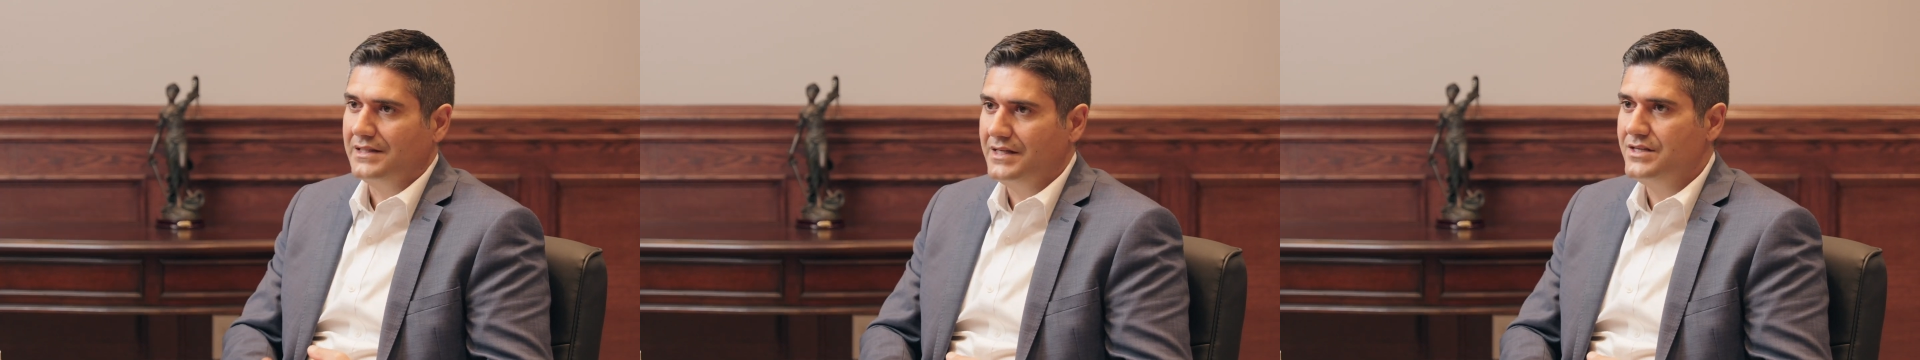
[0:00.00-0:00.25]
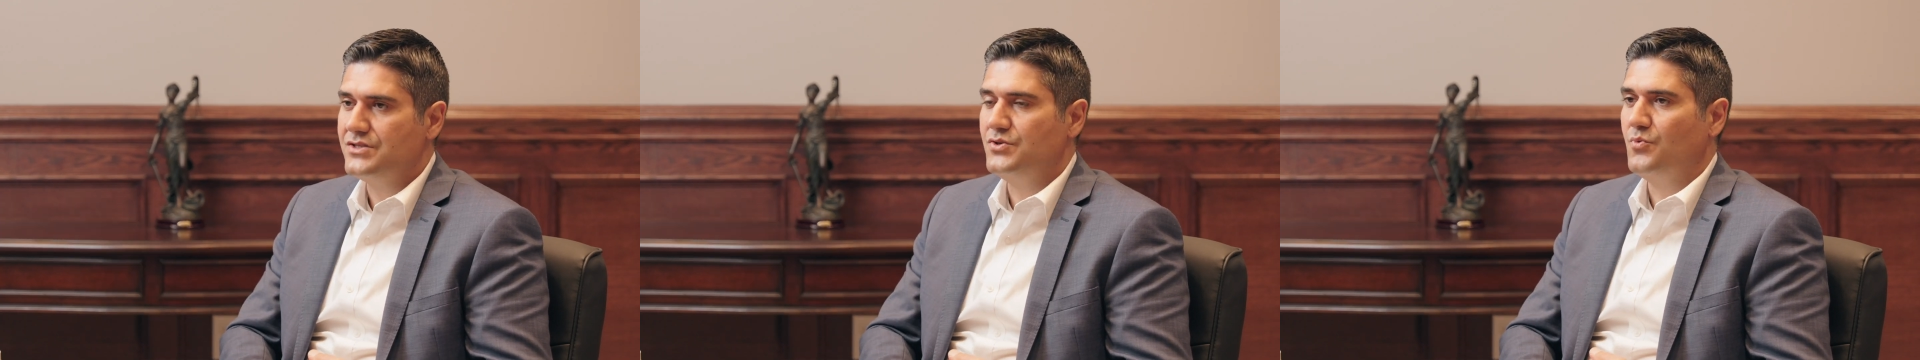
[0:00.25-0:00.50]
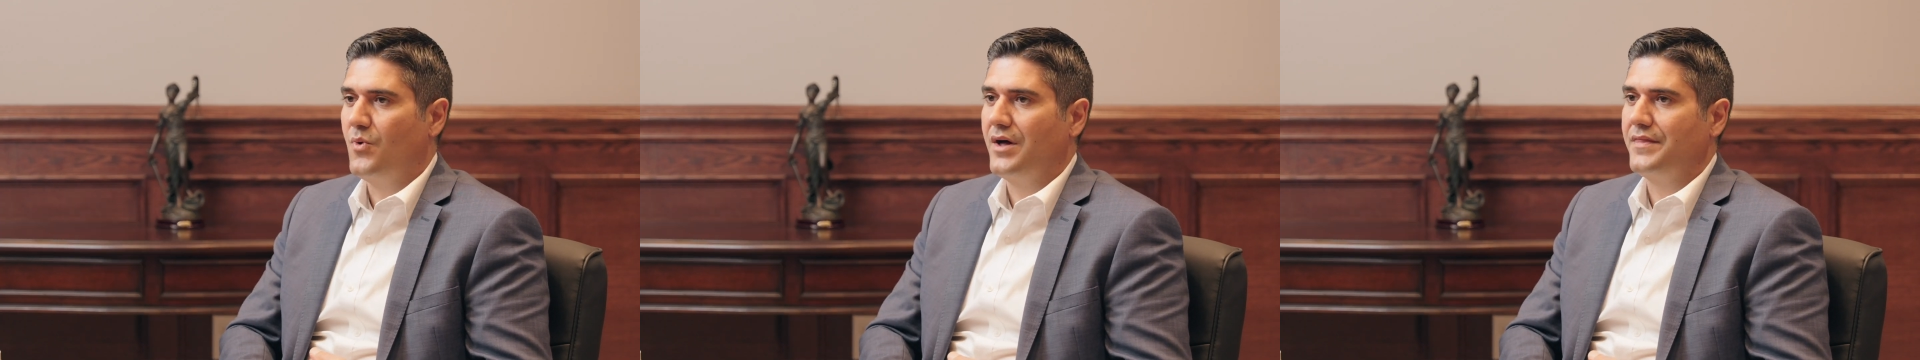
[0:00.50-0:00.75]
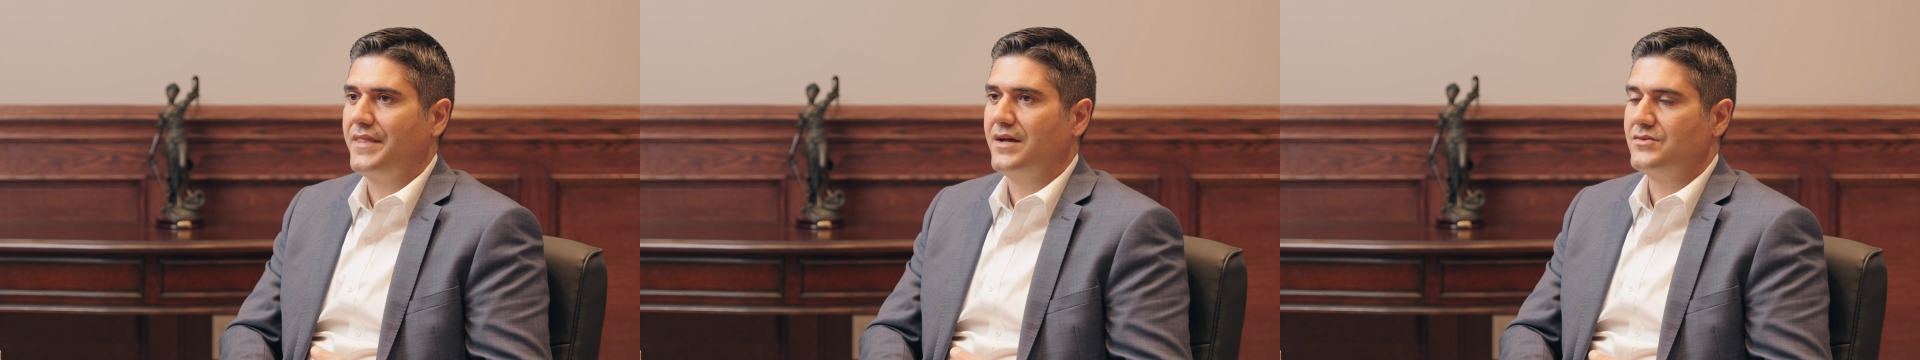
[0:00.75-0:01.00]
least, you
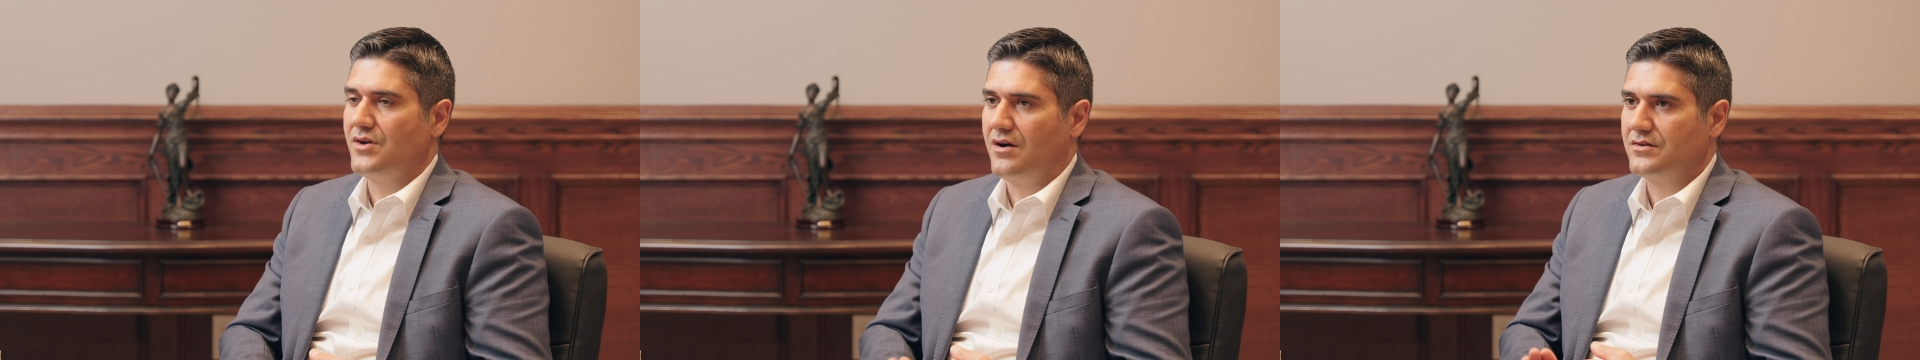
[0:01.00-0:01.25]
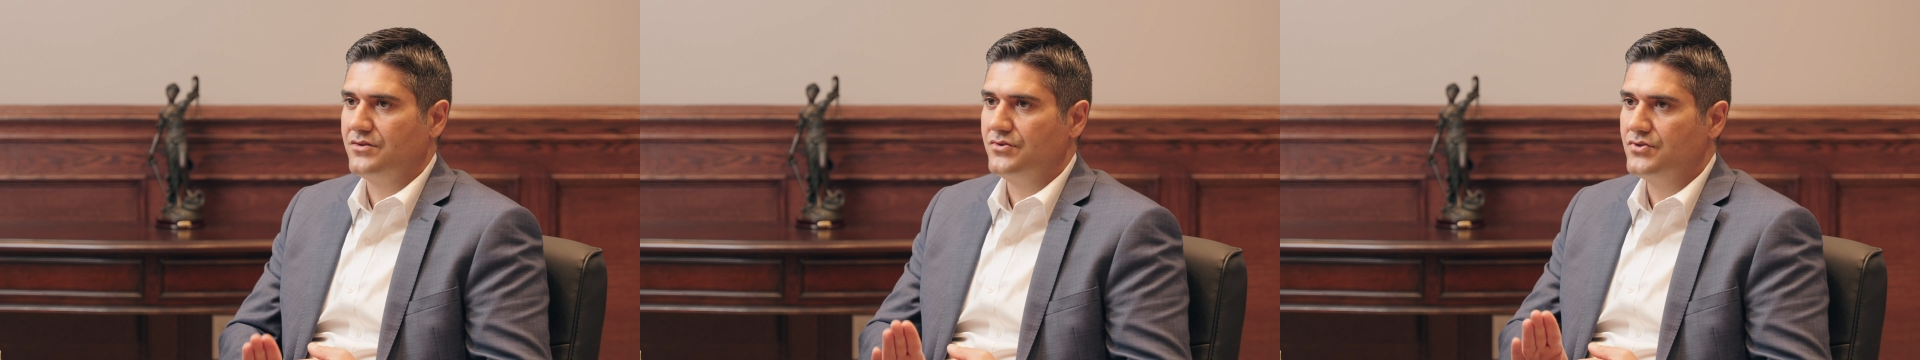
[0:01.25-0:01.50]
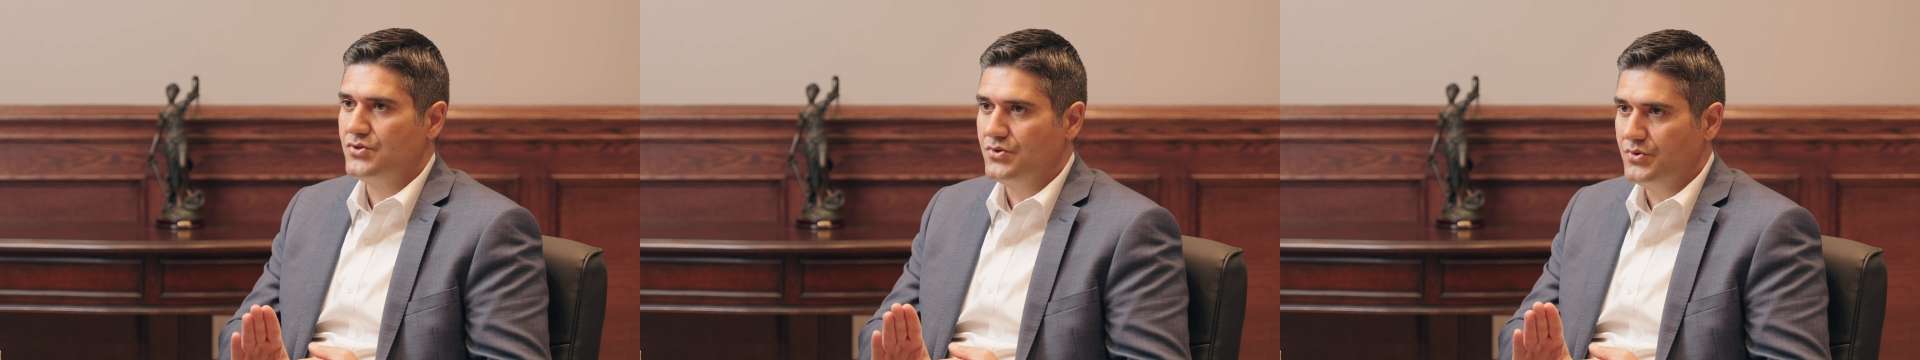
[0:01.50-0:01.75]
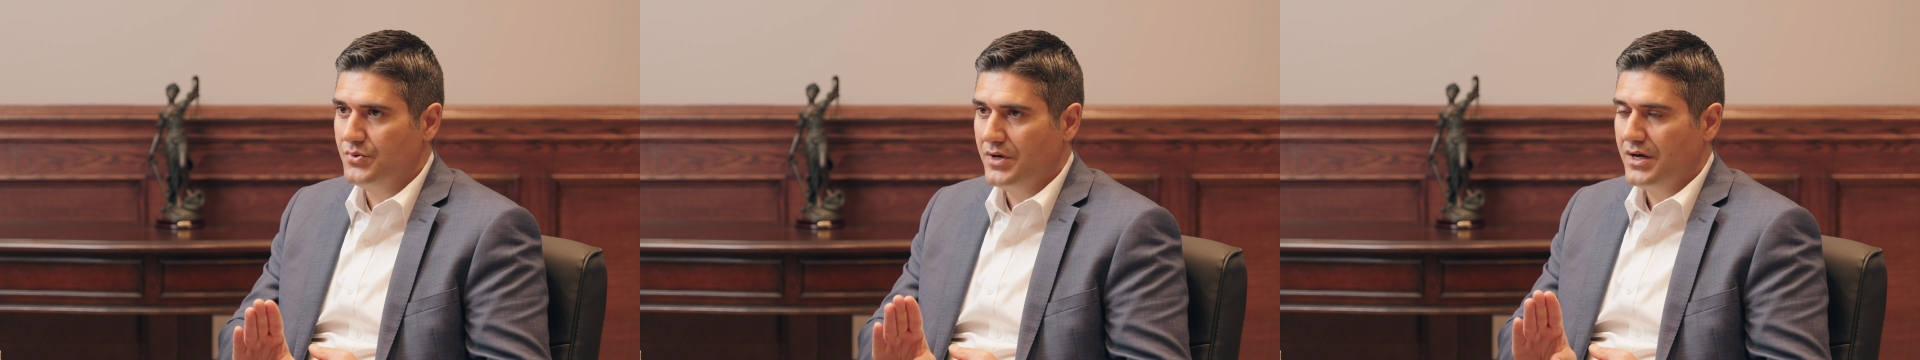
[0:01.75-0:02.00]
want that doctor
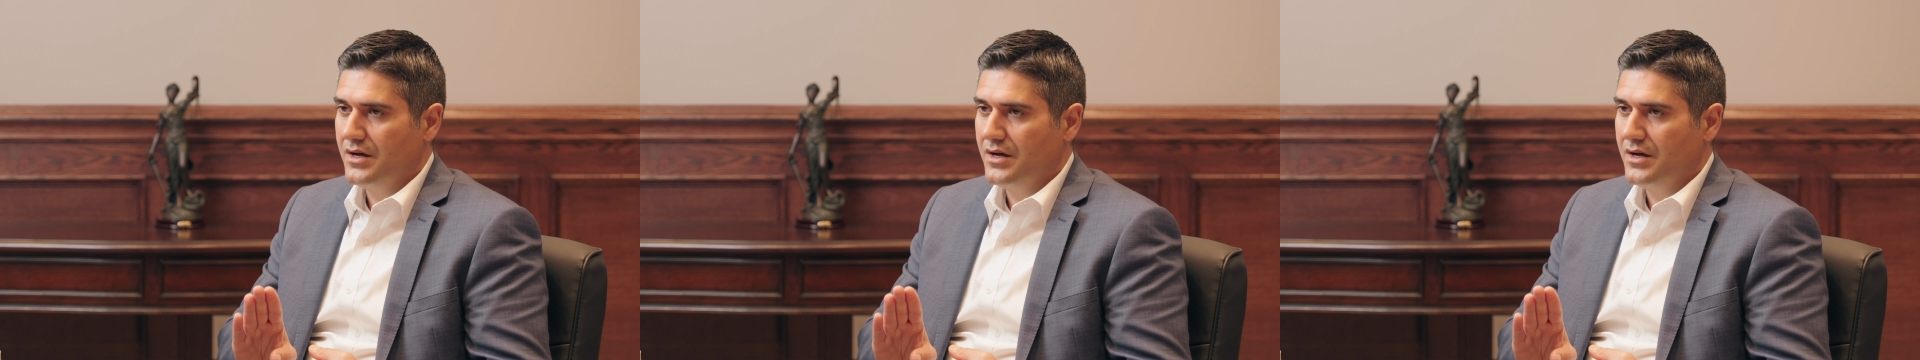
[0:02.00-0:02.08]
to